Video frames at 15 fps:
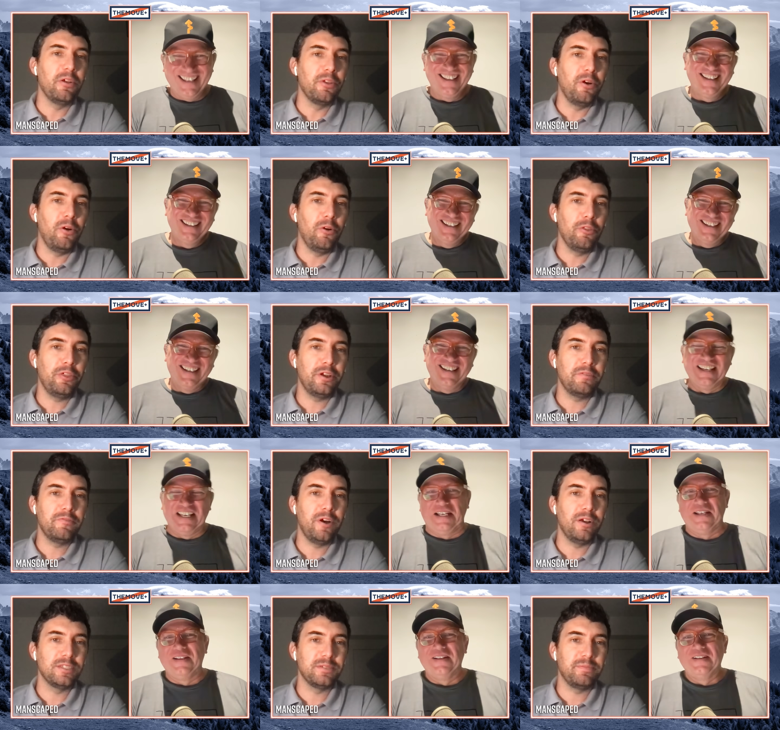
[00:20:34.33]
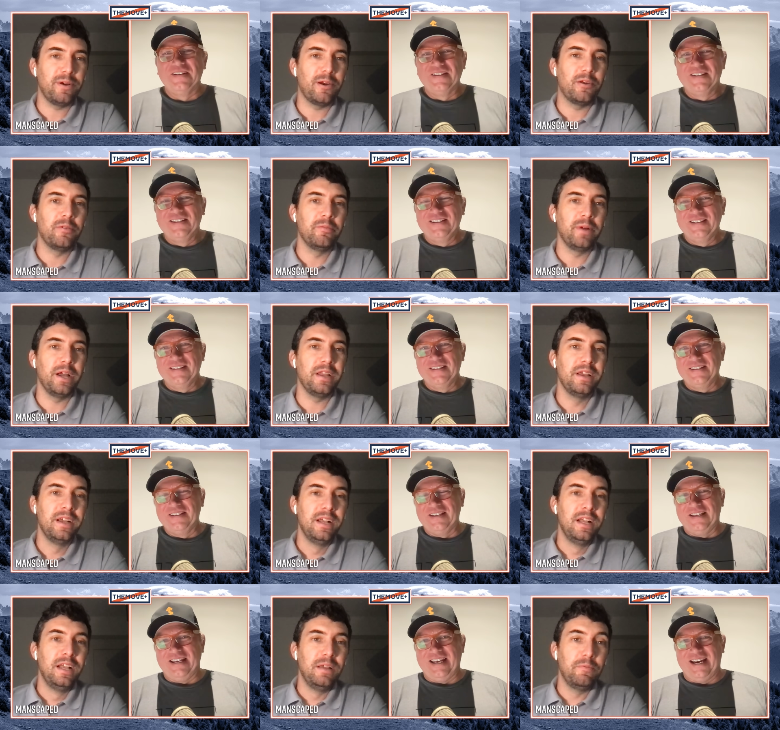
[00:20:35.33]
Speaker 1: the whole thing falls apart. But
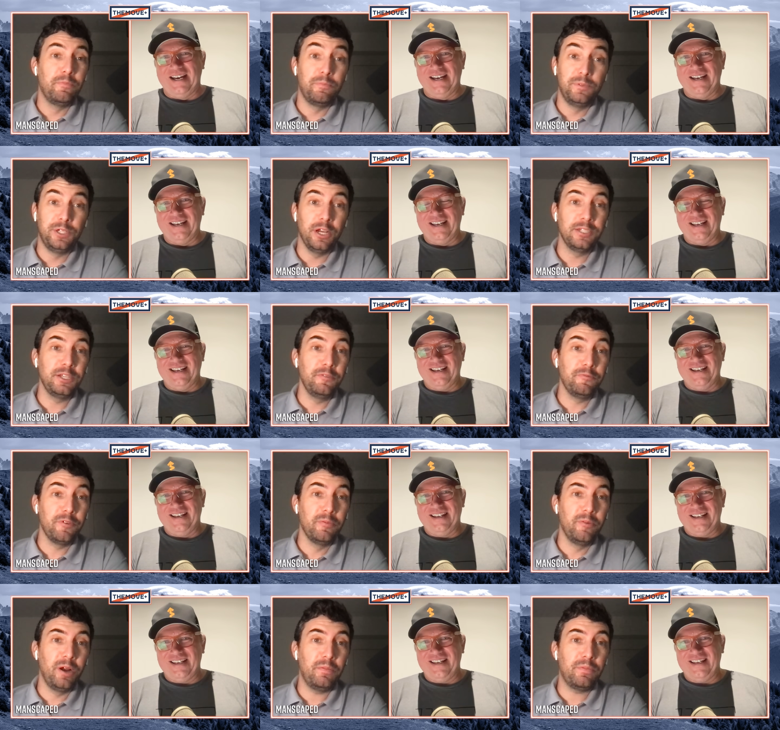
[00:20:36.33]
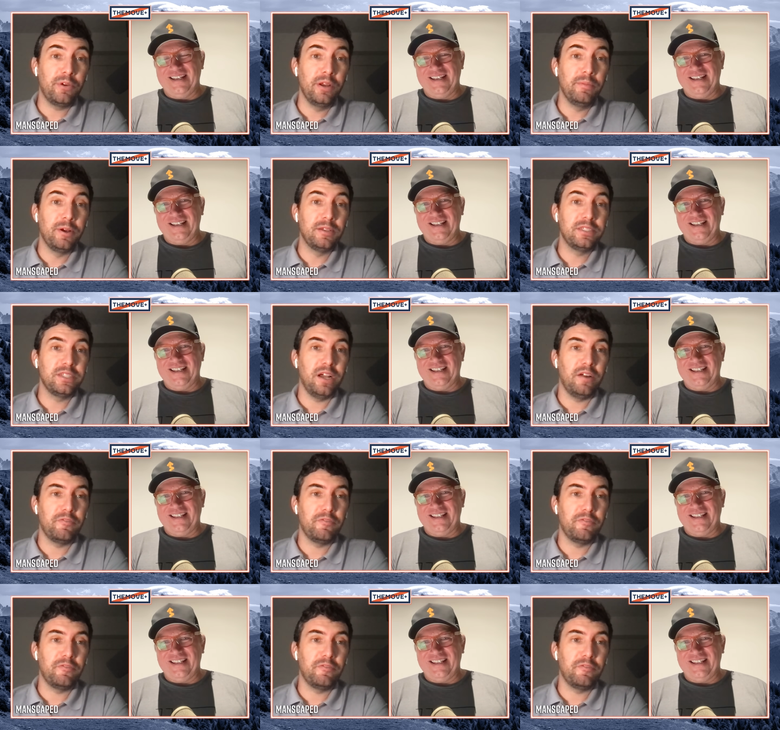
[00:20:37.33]
yeah. judging from what Primoz saw